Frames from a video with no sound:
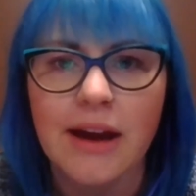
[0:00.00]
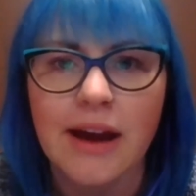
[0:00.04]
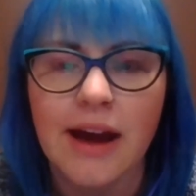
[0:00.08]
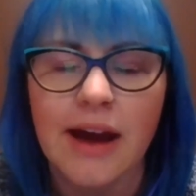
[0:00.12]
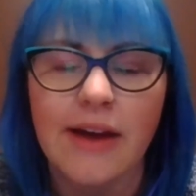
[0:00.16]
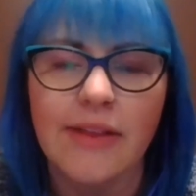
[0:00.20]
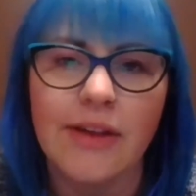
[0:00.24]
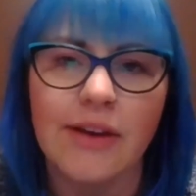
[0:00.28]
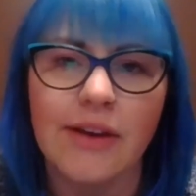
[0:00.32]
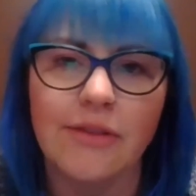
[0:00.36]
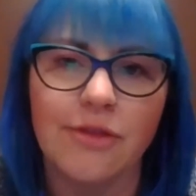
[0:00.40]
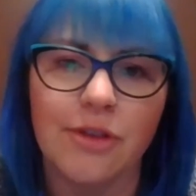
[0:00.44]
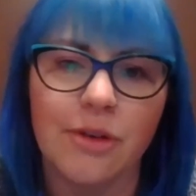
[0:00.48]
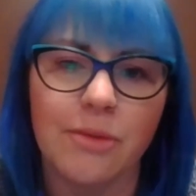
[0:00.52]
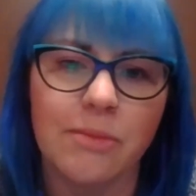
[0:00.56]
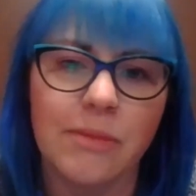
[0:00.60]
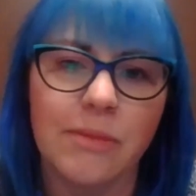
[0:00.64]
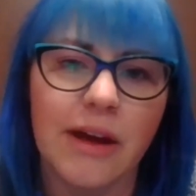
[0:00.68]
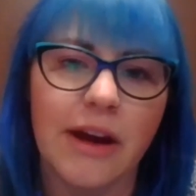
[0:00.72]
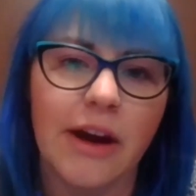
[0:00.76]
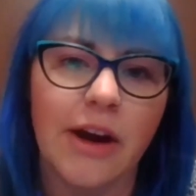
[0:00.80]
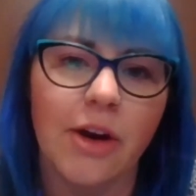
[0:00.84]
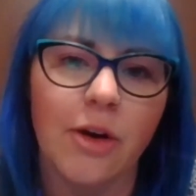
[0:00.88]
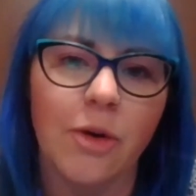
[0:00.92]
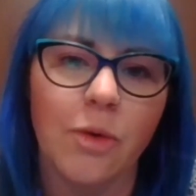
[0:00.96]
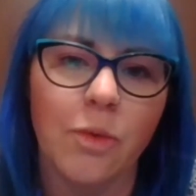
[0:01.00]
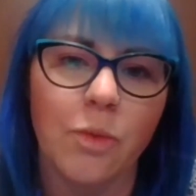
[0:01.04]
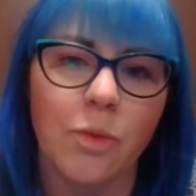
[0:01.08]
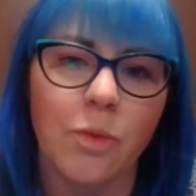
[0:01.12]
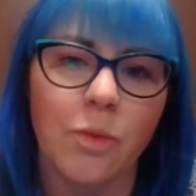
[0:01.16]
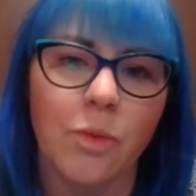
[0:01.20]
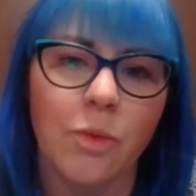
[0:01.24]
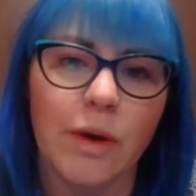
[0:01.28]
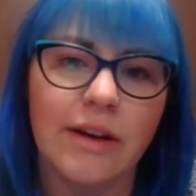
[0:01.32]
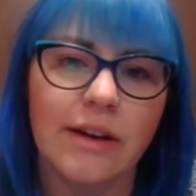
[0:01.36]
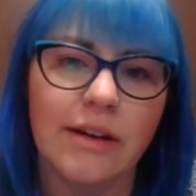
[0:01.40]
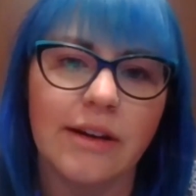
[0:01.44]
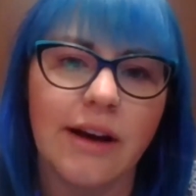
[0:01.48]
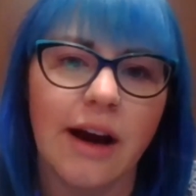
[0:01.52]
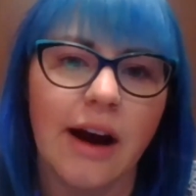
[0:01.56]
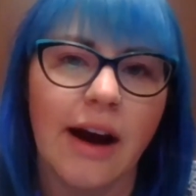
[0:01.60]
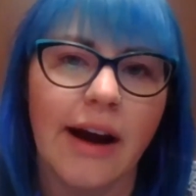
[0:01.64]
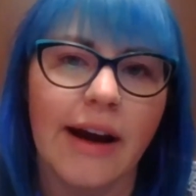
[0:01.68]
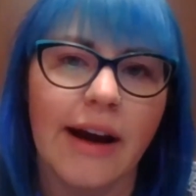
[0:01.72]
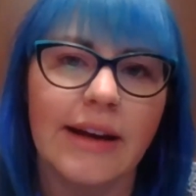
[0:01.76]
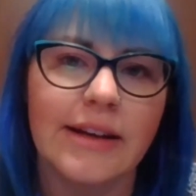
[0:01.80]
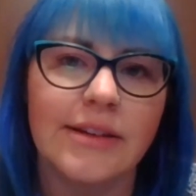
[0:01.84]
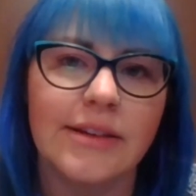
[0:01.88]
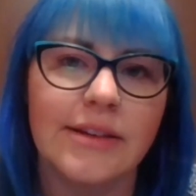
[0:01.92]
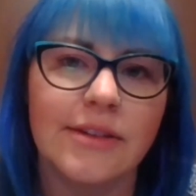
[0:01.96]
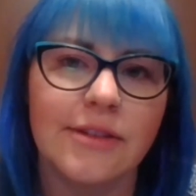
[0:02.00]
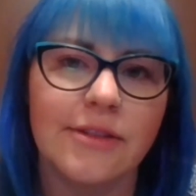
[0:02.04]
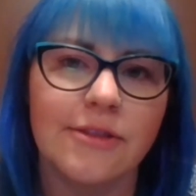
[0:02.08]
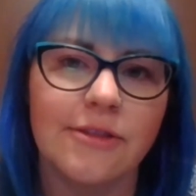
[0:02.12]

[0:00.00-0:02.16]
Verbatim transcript: And then from there, we could kind